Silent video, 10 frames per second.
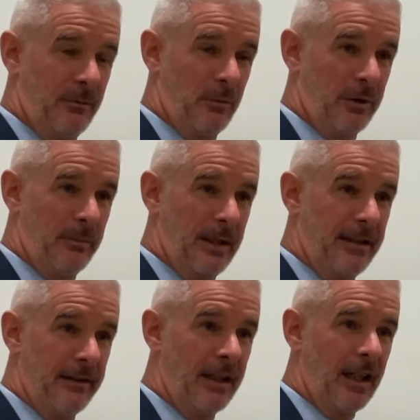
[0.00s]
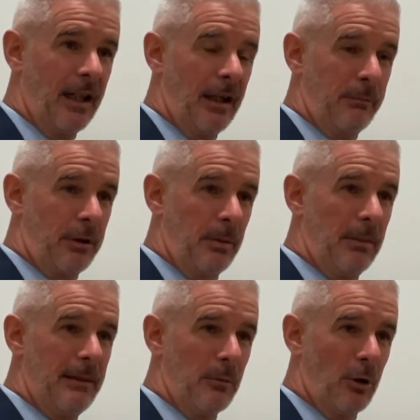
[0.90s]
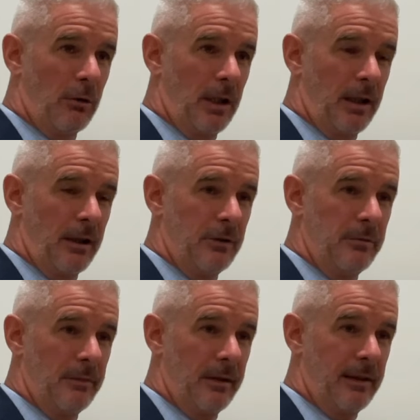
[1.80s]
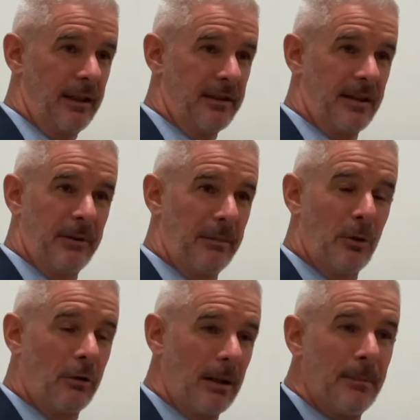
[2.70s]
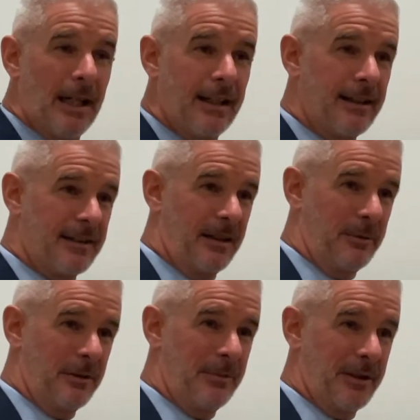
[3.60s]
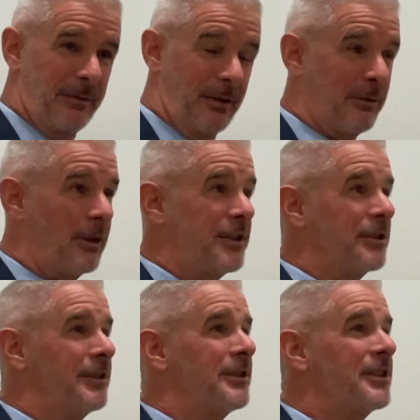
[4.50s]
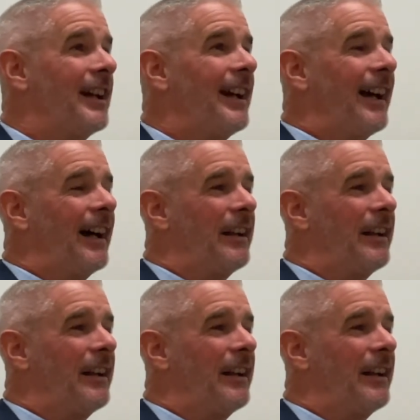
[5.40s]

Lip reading: It would have been probably more at home in some of the more upmarket suburbs of Christchurch. Yep.